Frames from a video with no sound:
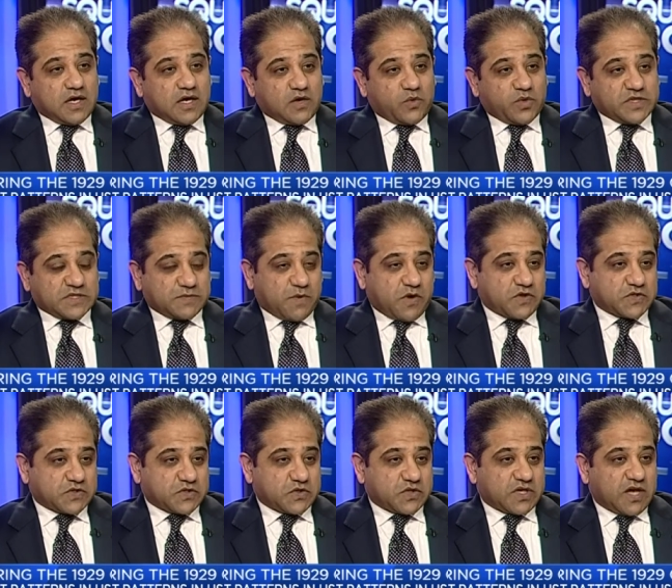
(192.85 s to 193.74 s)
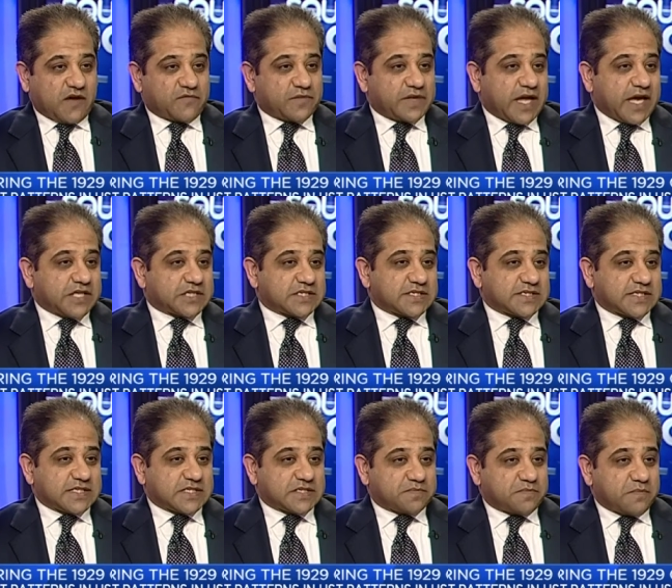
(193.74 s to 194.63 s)
We spoke to the government
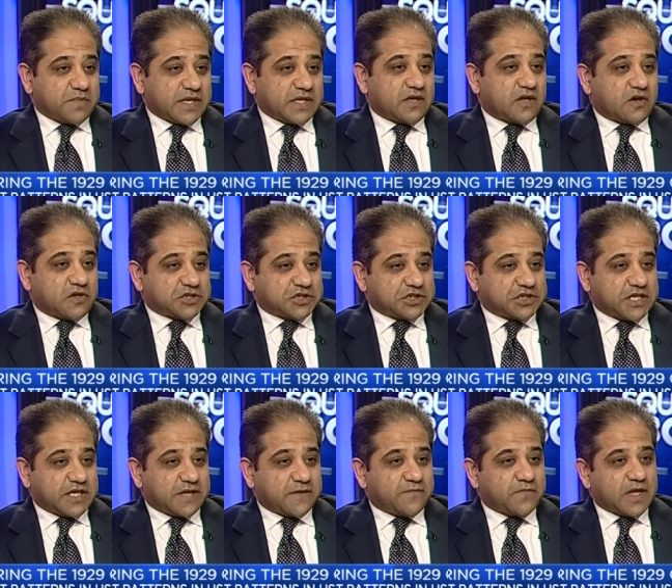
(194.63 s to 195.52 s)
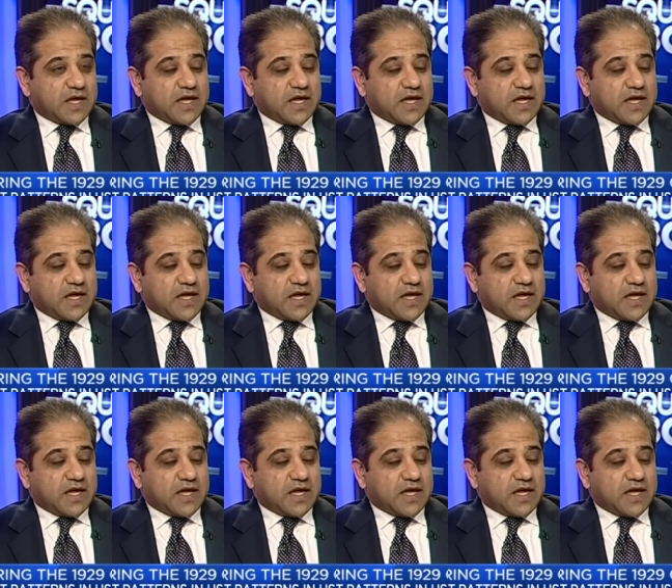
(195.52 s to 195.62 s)
agencies mid last year,